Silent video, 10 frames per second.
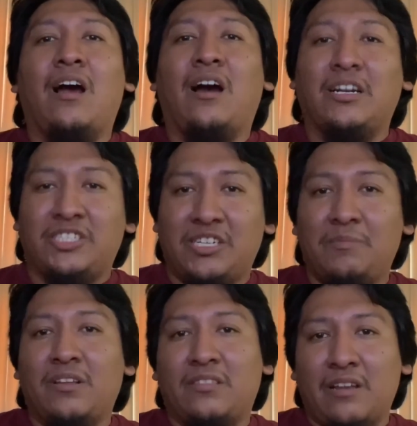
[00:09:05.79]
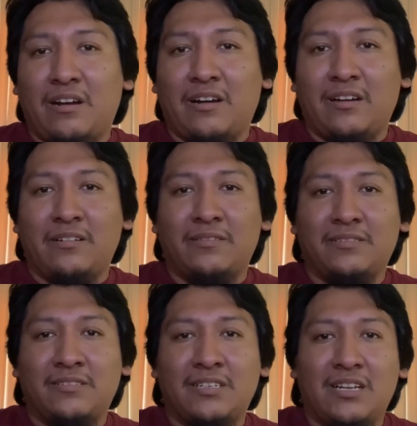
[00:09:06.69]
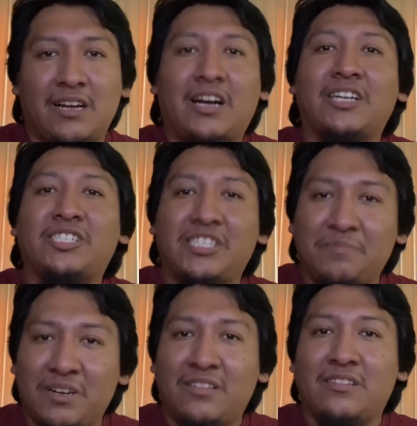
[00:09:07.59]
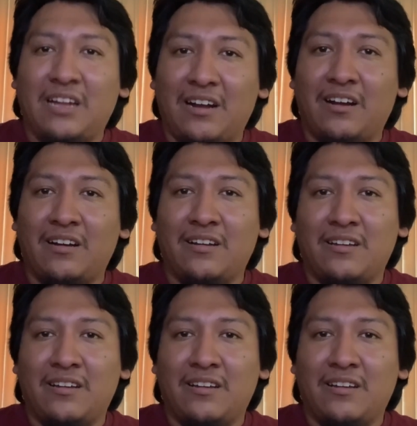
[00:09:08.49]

Hachimattaha, Hachimattaha.